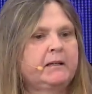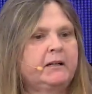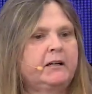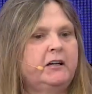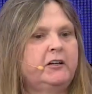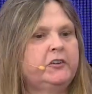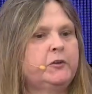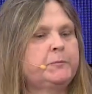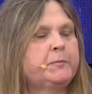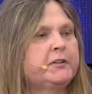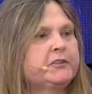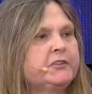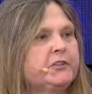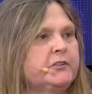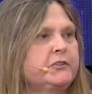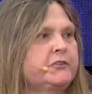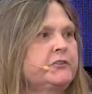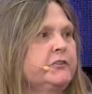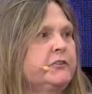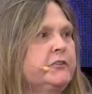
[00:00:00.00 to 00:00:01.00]
And the
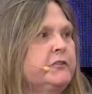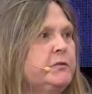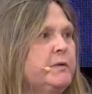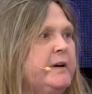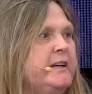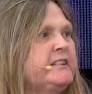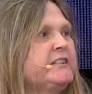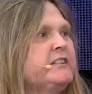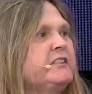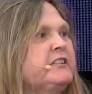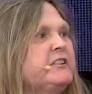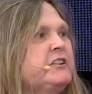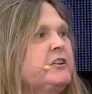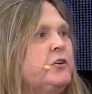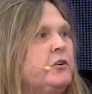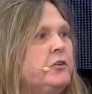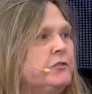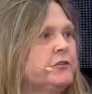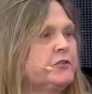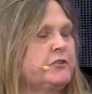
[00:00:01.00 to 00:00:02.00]
production of waste is
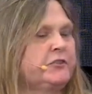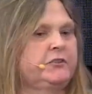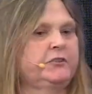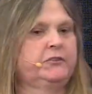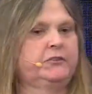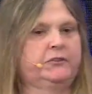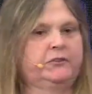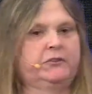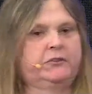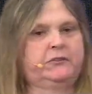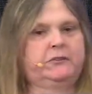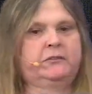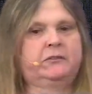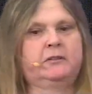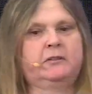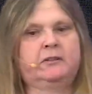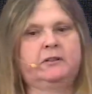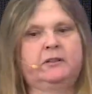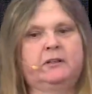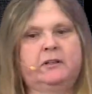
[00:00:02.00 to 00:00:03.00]
constant,
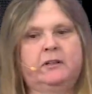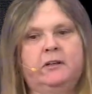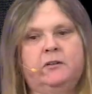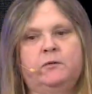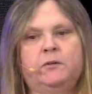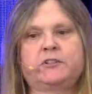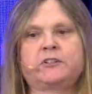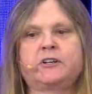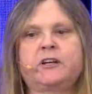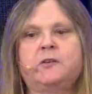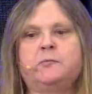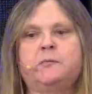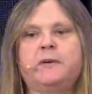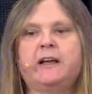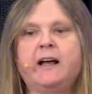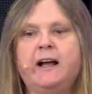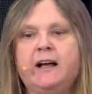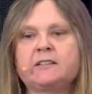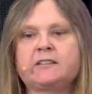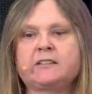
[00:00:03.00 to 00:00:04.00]
which can be
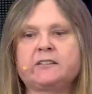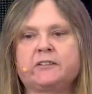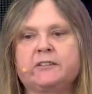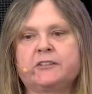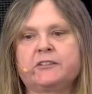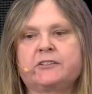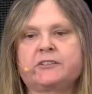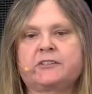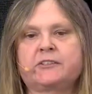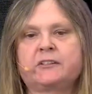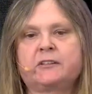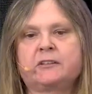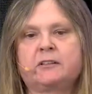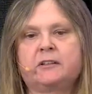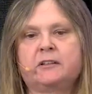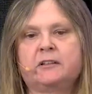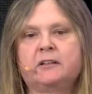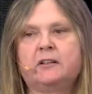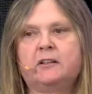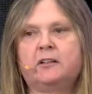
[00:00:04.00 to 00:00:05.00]
hazardous
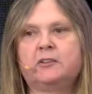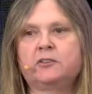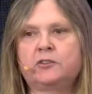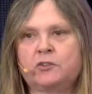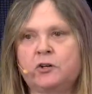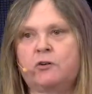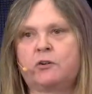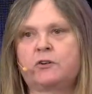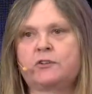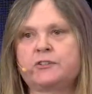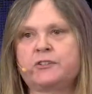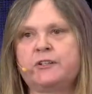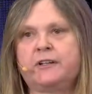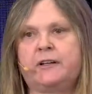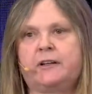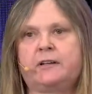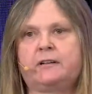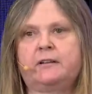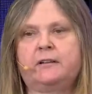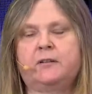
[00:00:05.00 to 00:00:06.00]
and toxic
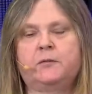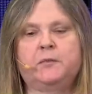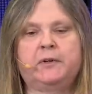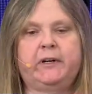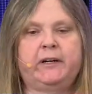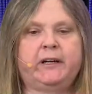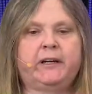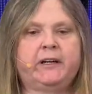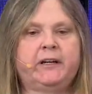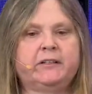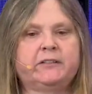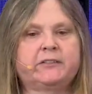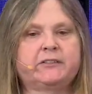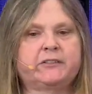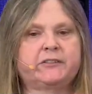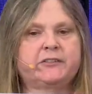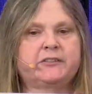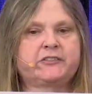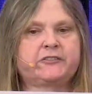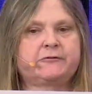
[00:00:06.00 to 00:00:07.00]
in many
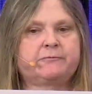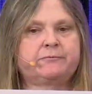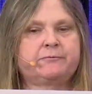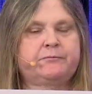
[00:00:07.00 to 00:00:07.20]
cases.